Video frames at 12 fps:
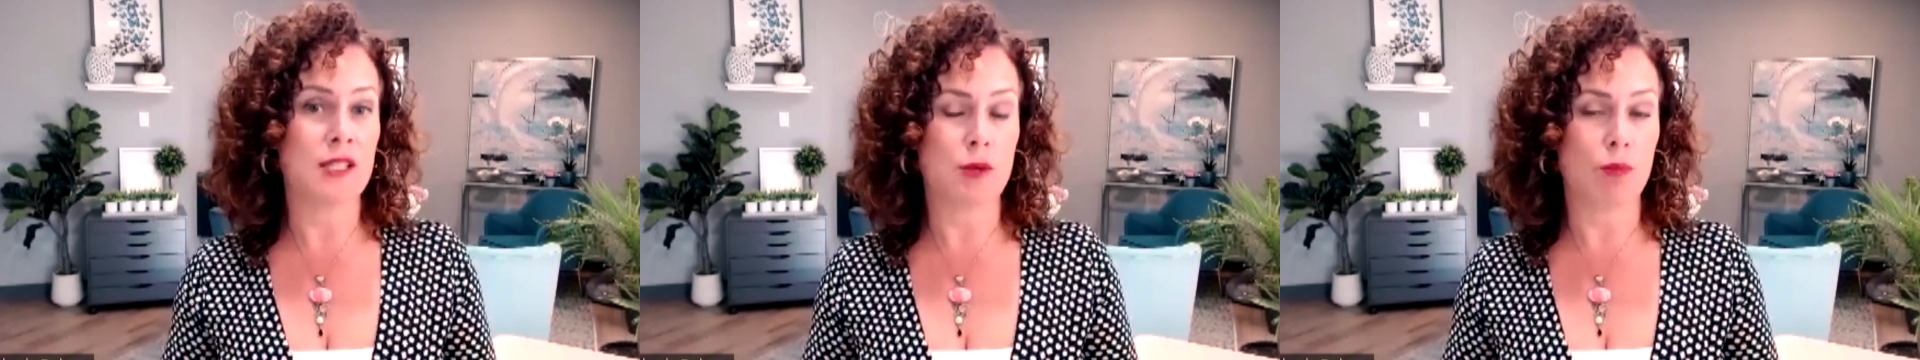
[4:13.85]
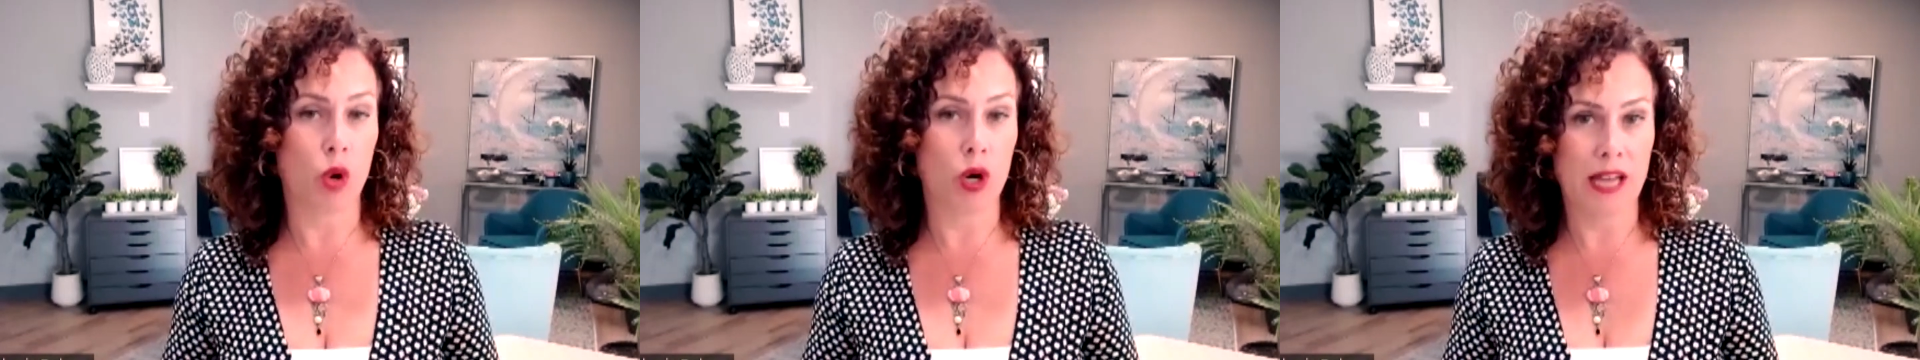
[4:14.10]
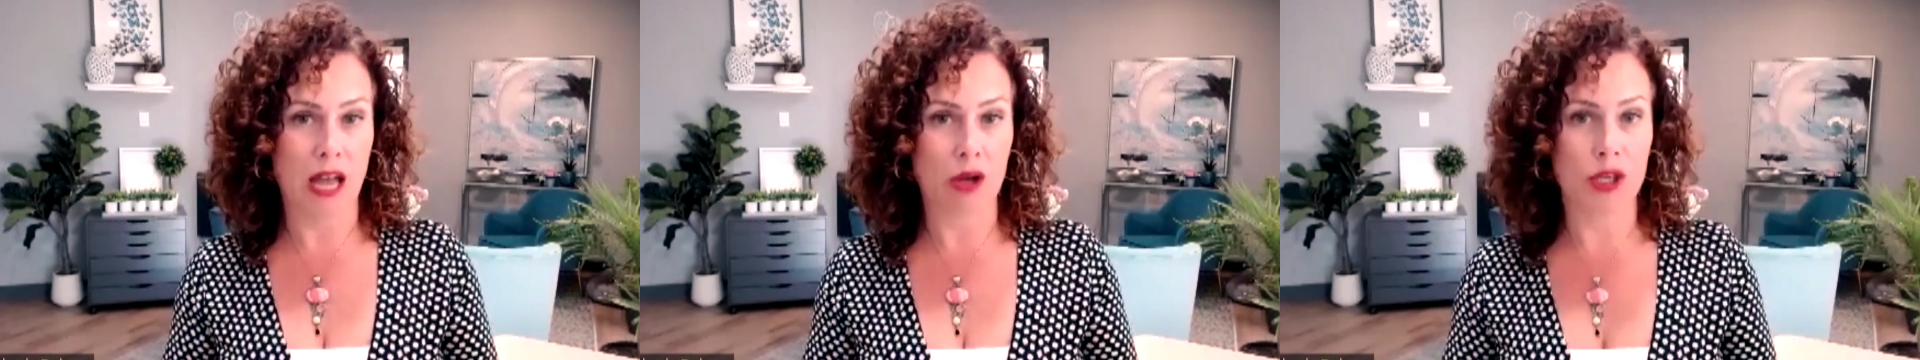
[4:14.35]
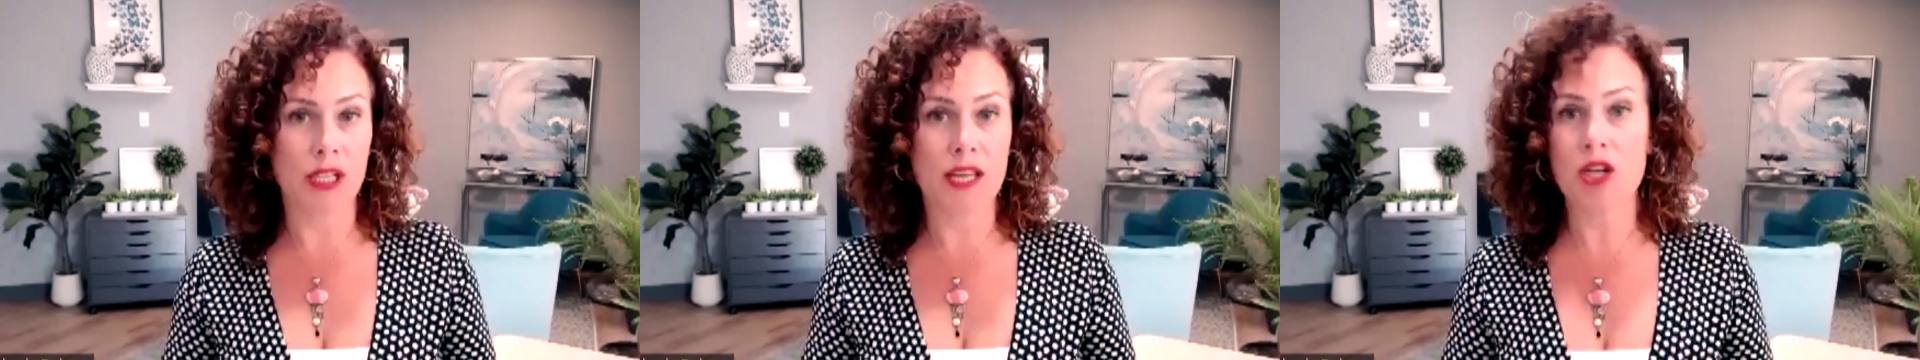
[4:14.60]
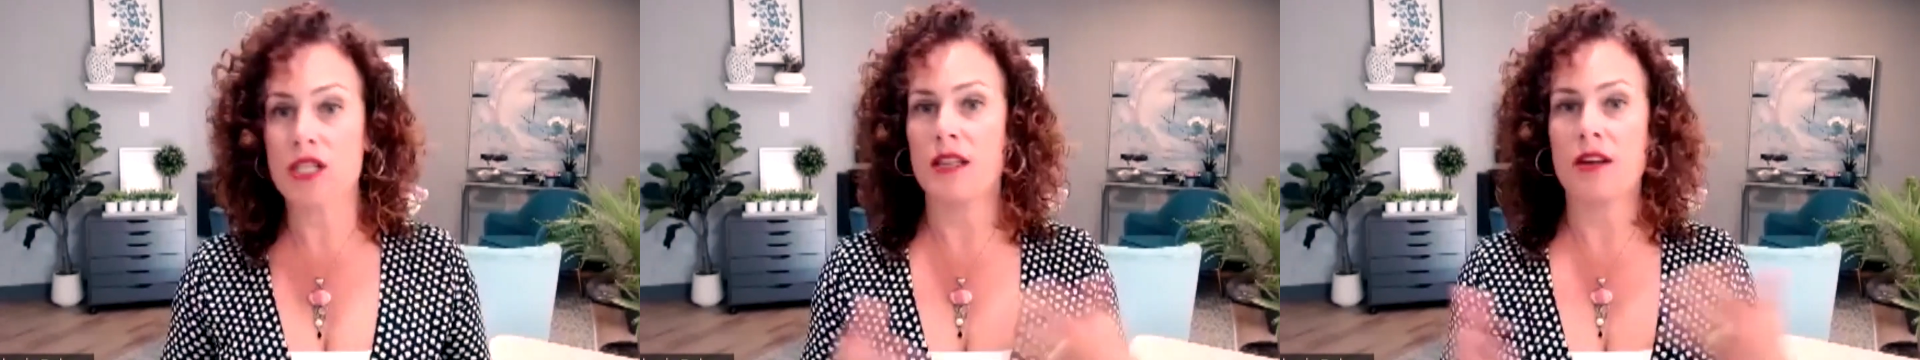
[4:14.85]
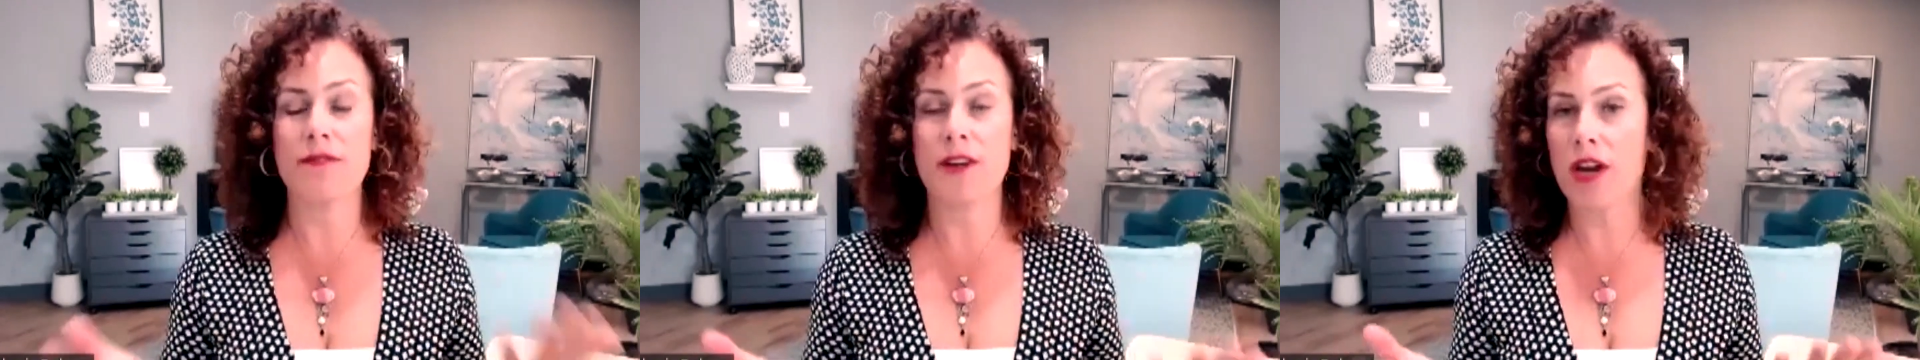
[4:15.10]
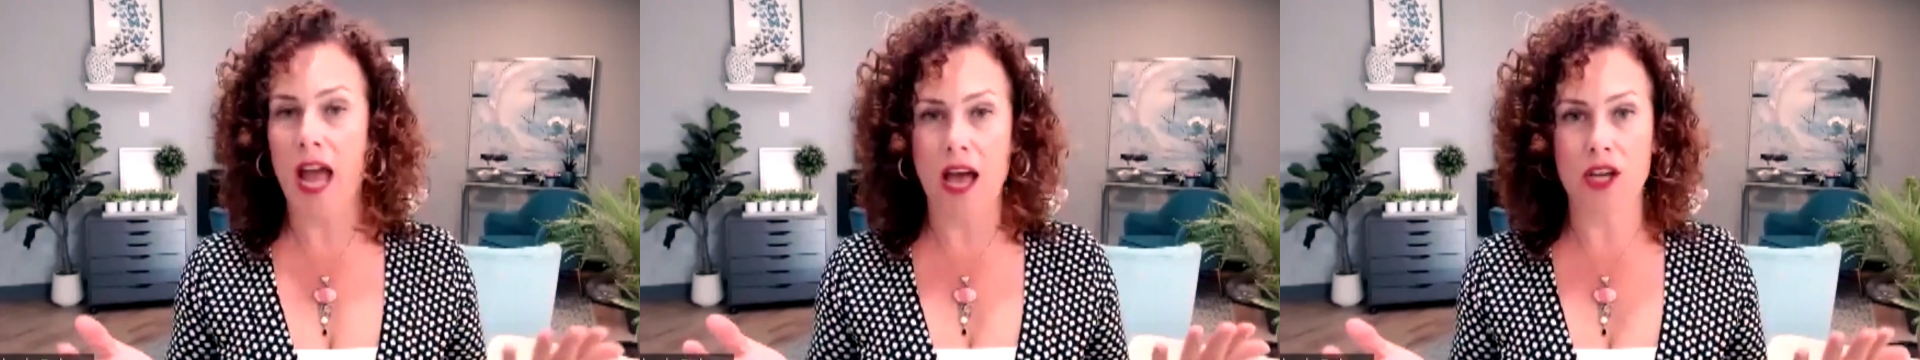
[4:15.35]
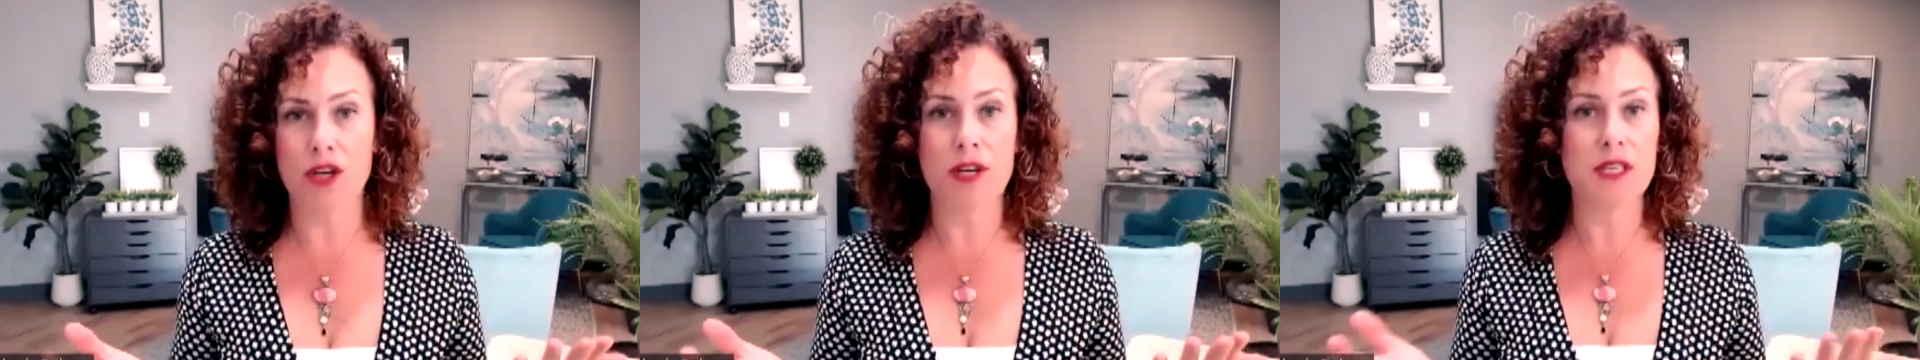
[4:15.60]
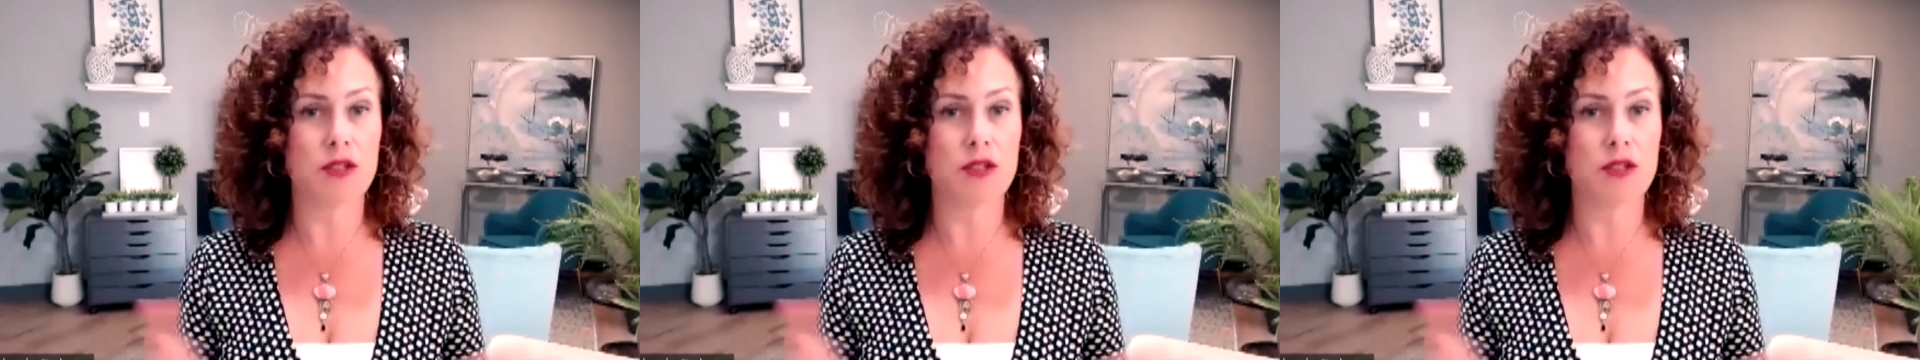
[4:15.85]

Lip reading: support calculators, and they're very accurate.